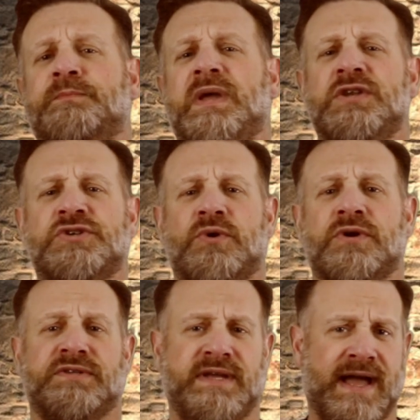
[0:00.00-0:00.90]
In
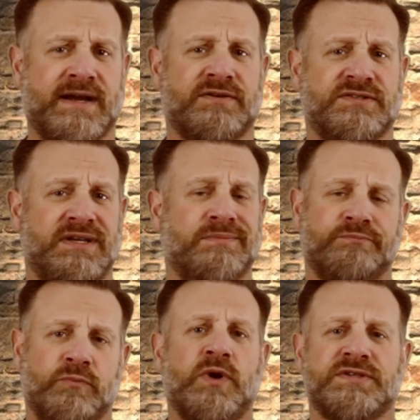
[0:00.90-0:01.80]
short, the accuracy
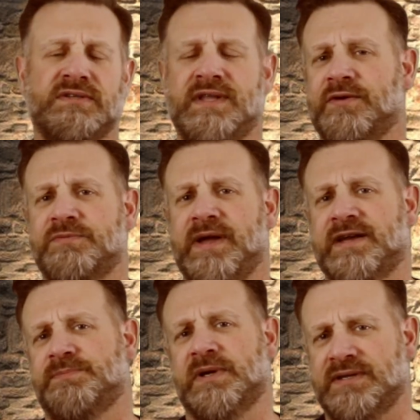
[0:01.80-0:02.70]
was in line with my
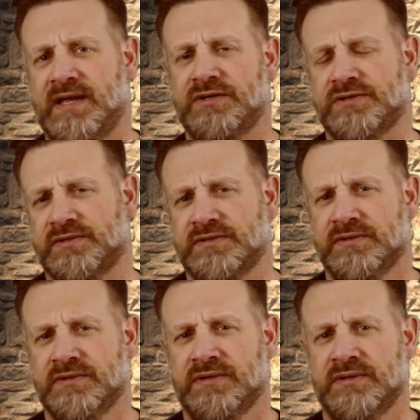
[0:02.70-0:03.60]
expectations.
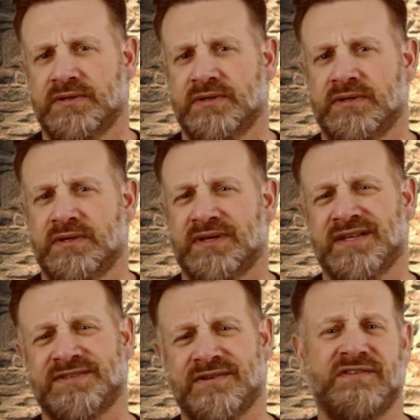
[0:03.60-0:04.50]

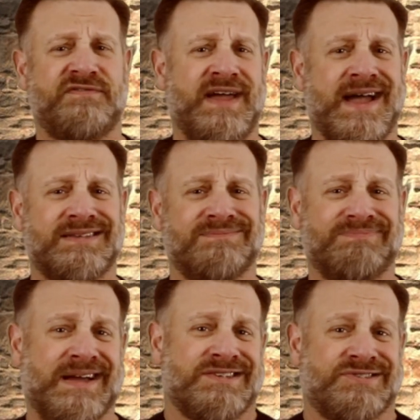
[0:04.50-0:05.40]
Considering the fact
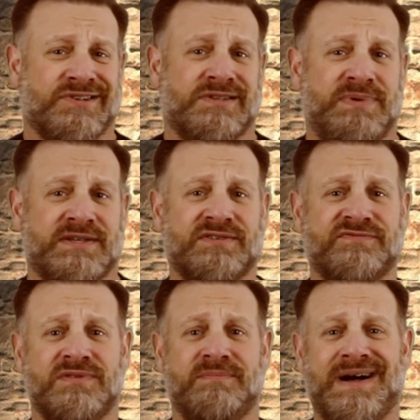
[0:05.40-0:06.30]
I just took the pistol
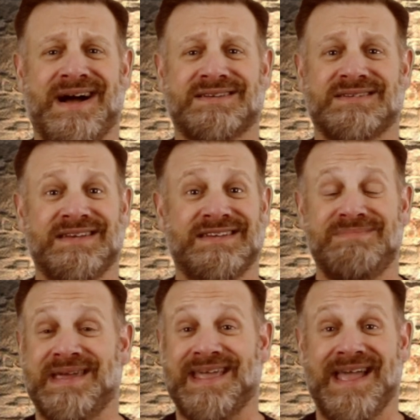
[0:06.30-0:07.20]
from the box and didn't
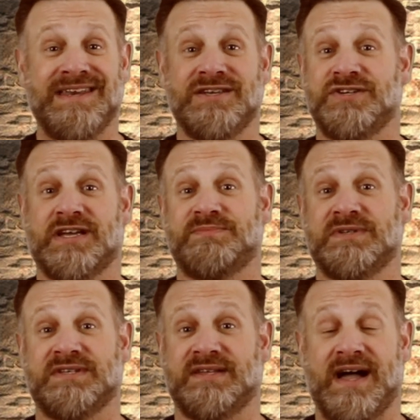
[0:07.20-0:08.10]
make any adjustments
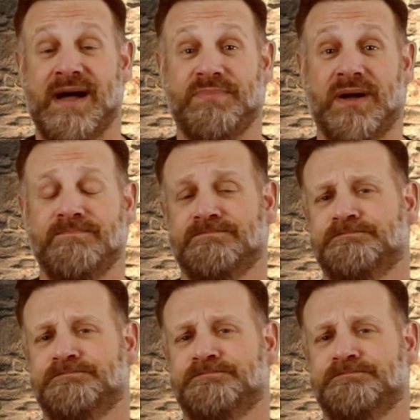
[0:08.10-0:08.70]
to the hop-up,